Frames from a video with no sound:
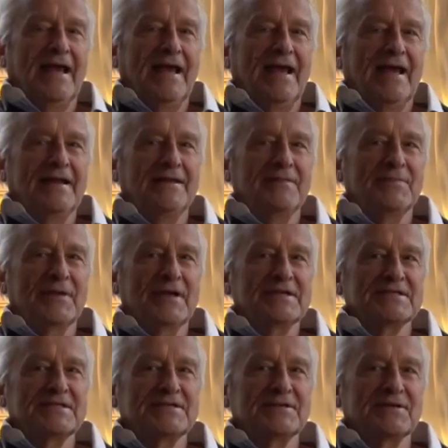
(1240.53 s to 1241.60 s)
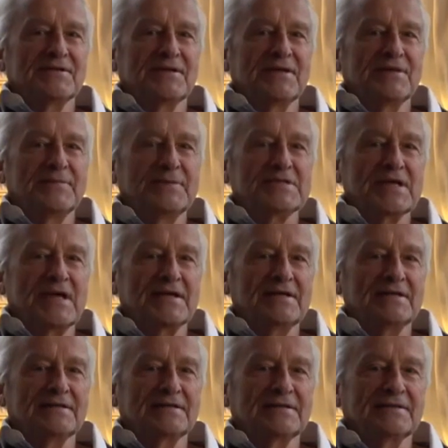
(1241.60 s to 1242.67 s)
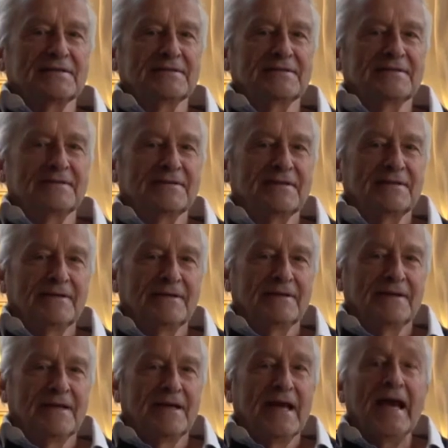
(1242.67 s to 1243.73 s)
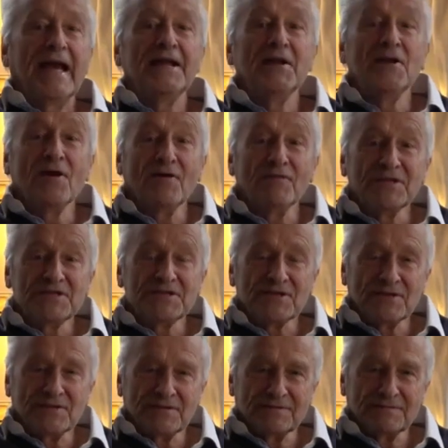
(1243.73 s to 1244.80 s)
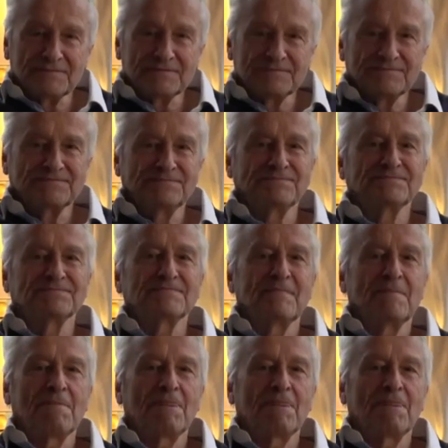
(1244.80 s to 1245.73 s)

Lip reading: and embrace each other and be silent and love each other.